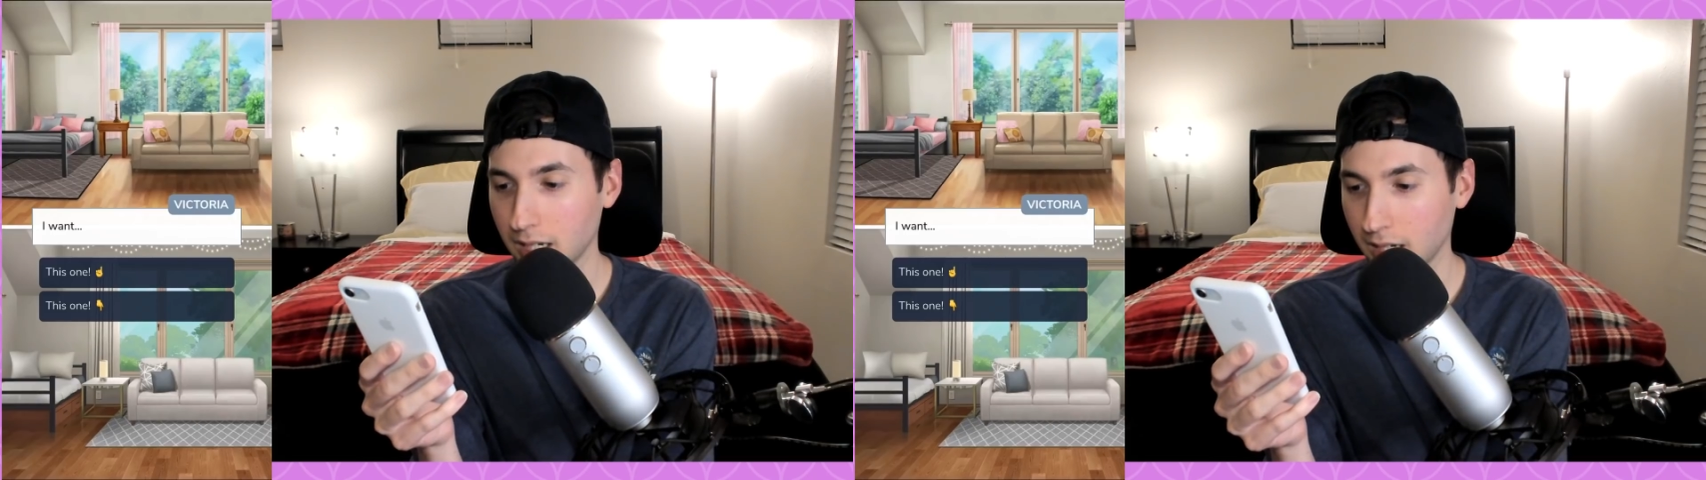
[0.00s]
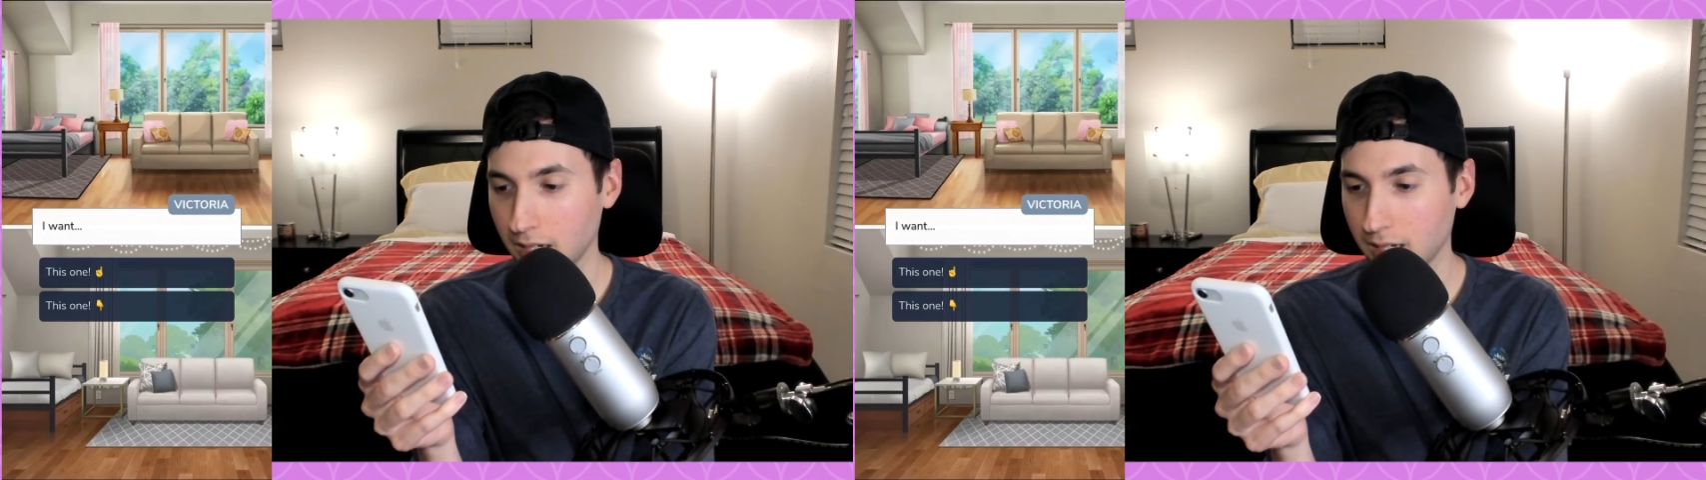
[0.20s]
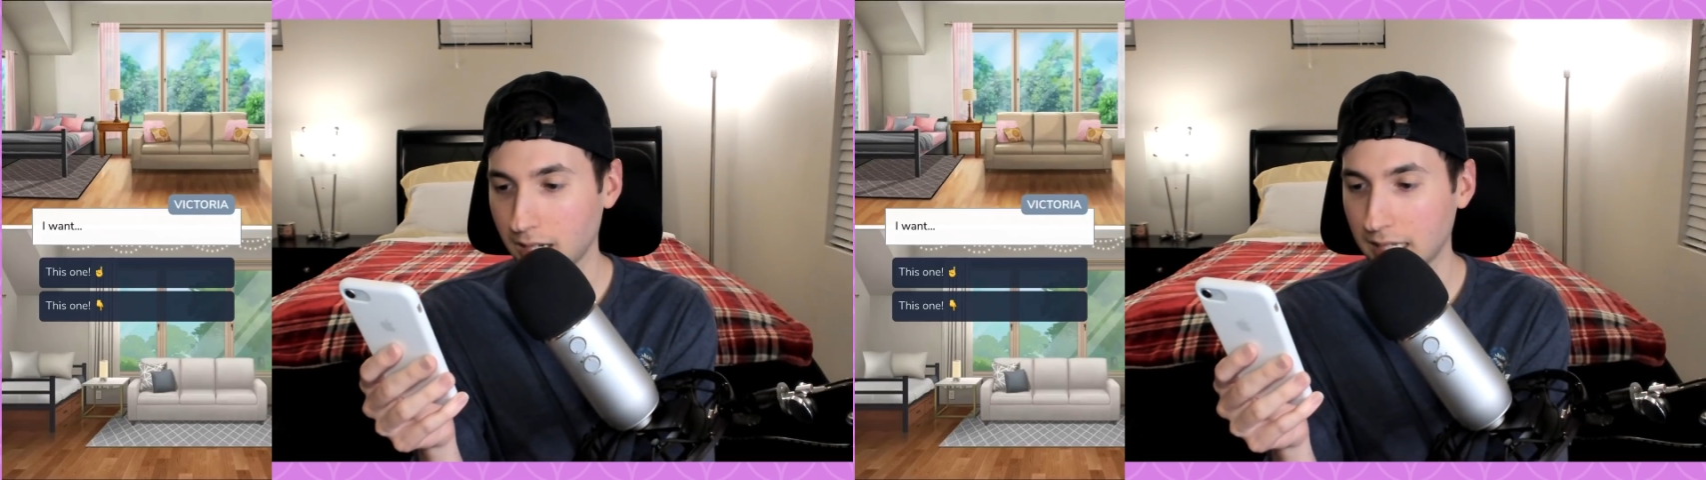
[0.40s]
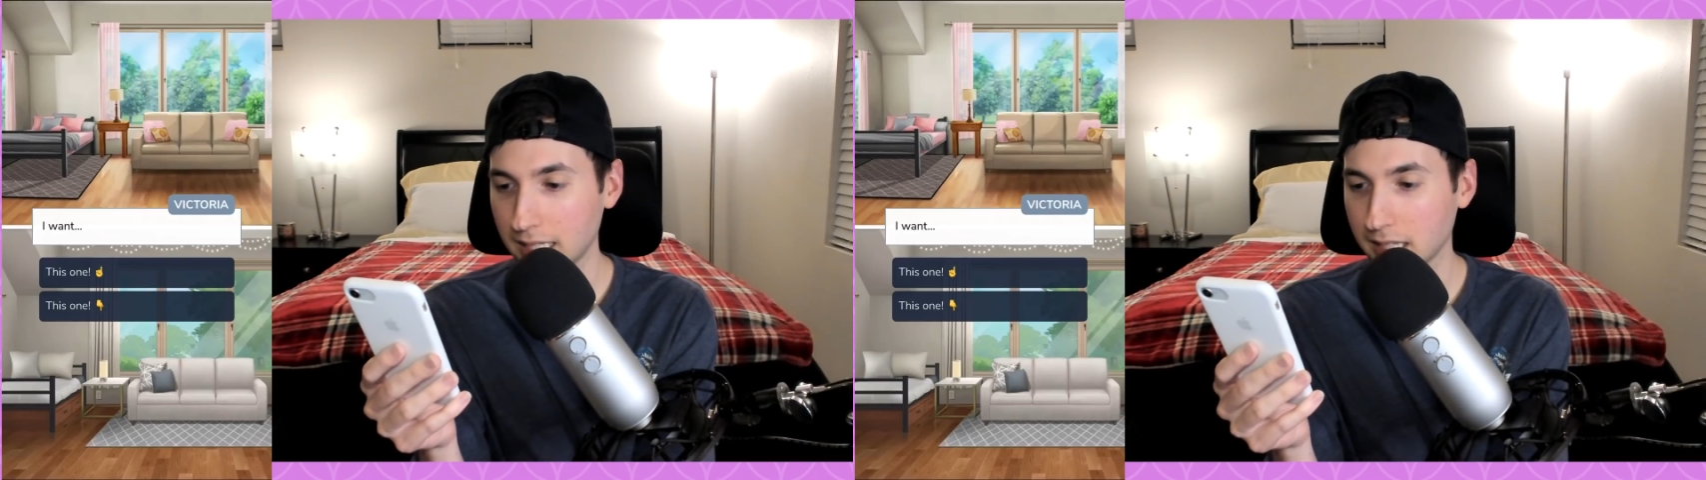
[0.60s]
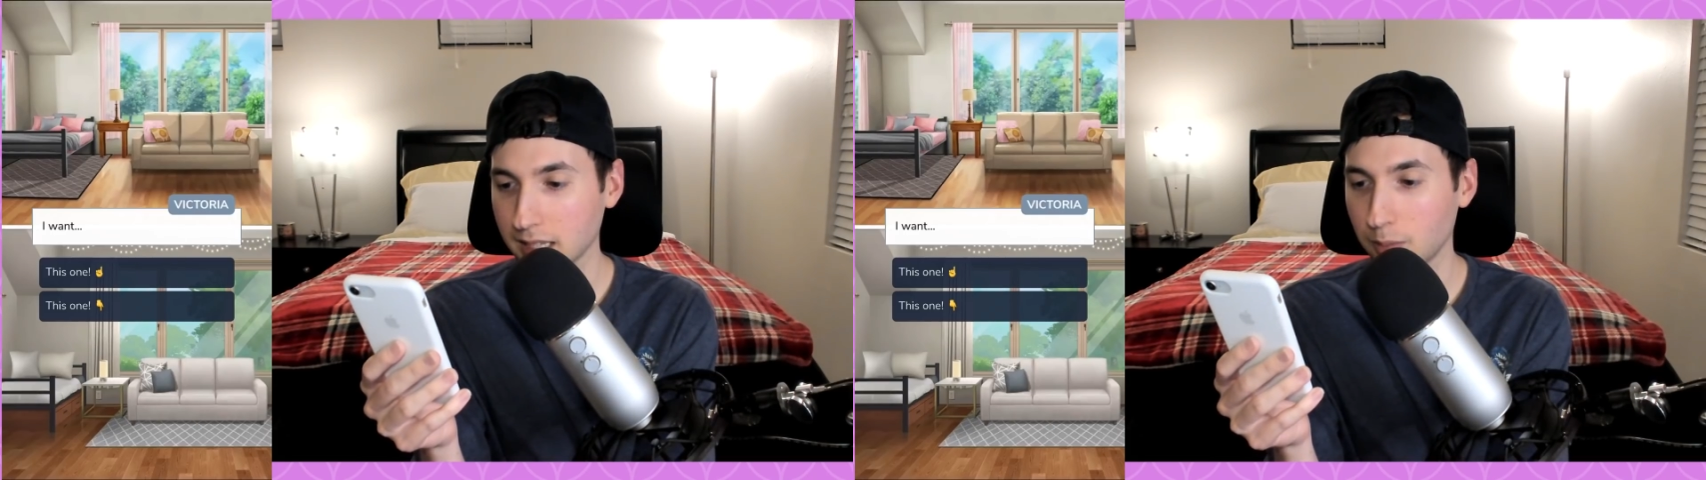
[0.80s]
I
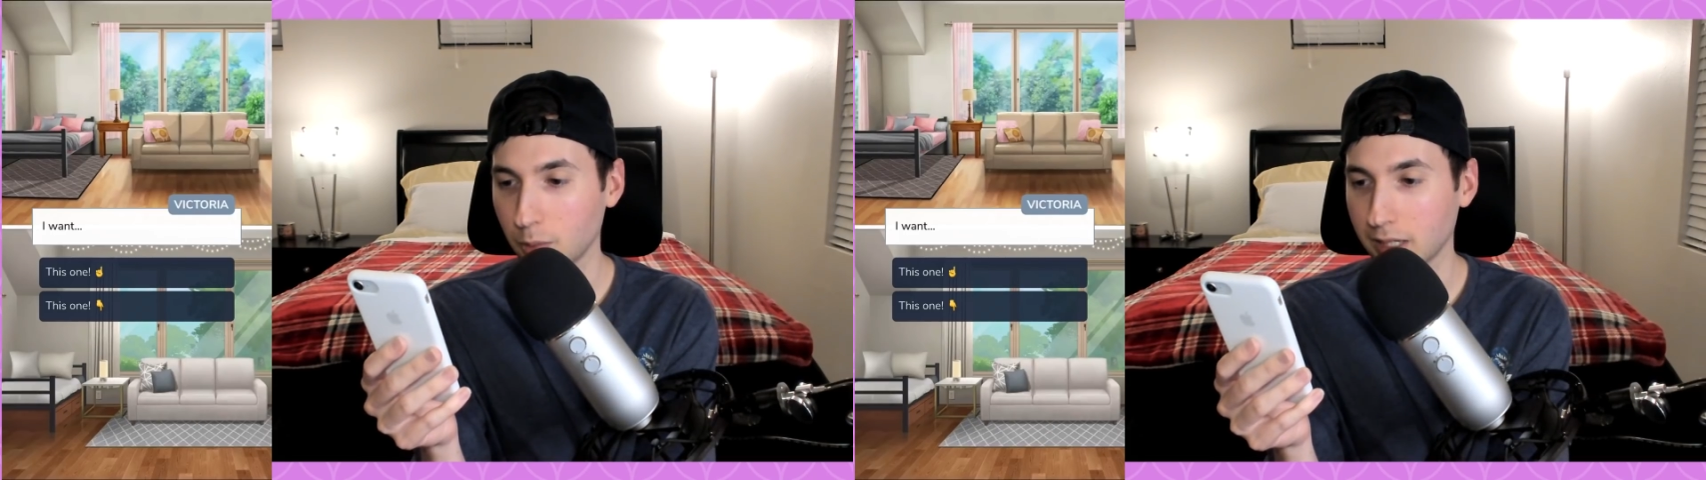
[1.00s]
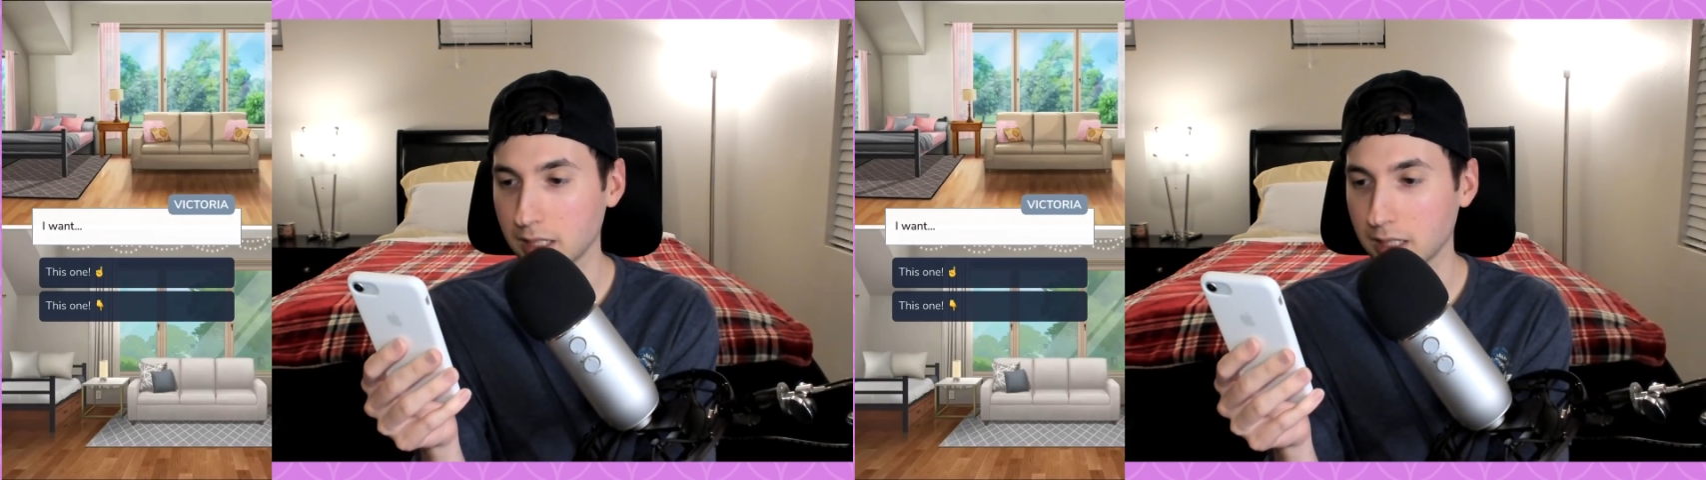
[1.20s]
like the more